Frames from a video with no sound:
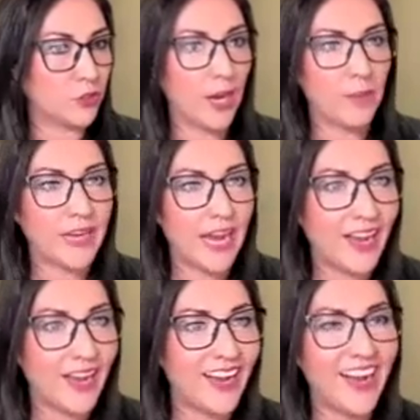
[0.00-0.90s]
I mean,
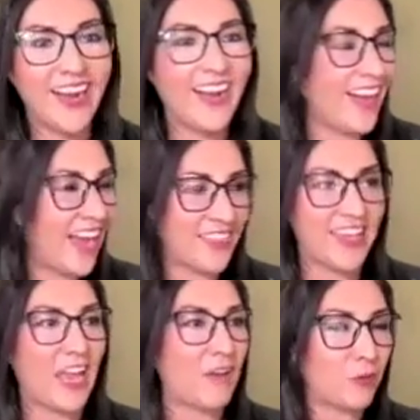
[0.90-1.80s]
I think
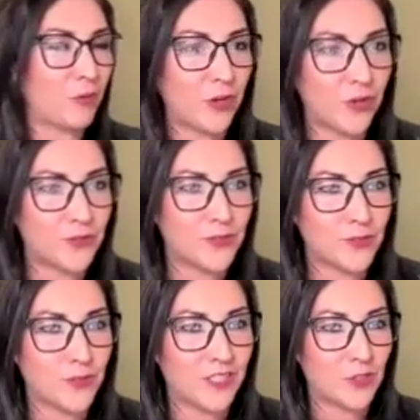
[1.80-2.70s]
everyone knows who's
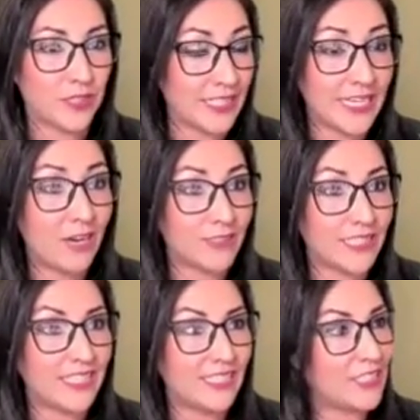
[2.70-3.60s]
been in the industry. It's an
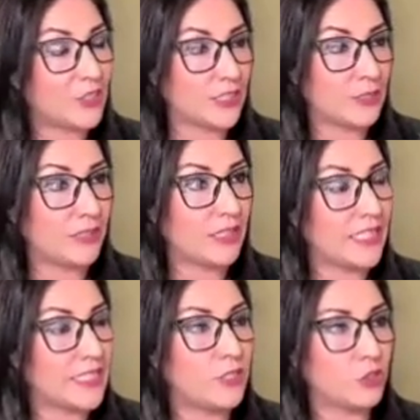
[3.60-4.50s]
outdated industry typically.
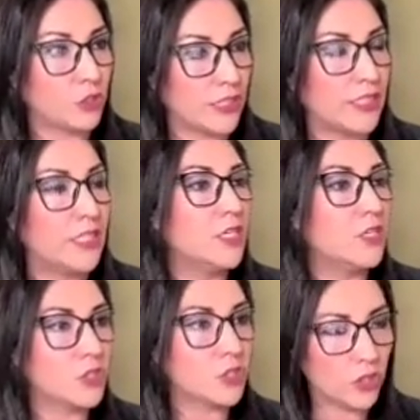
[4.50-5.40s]
It's usually
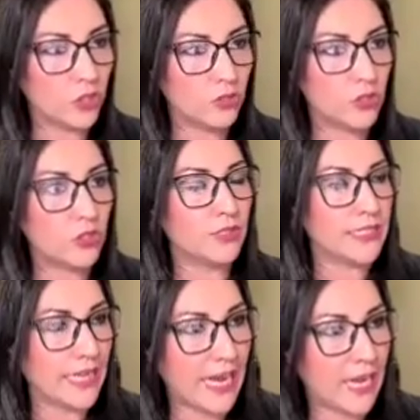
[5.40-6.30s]
slow to
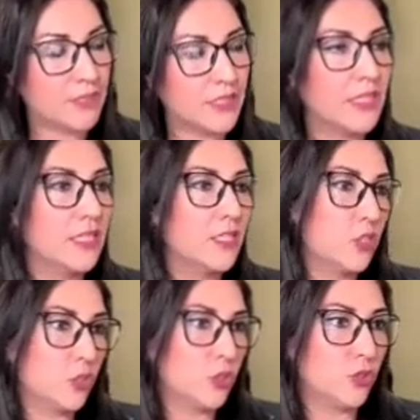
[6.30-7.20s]
adapt
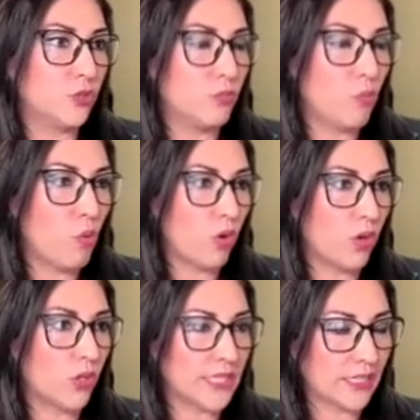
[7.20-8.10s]
to
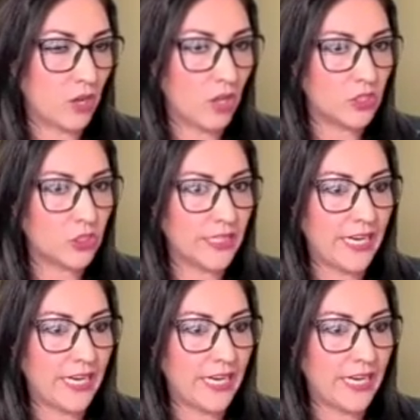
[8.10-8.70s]
more technology.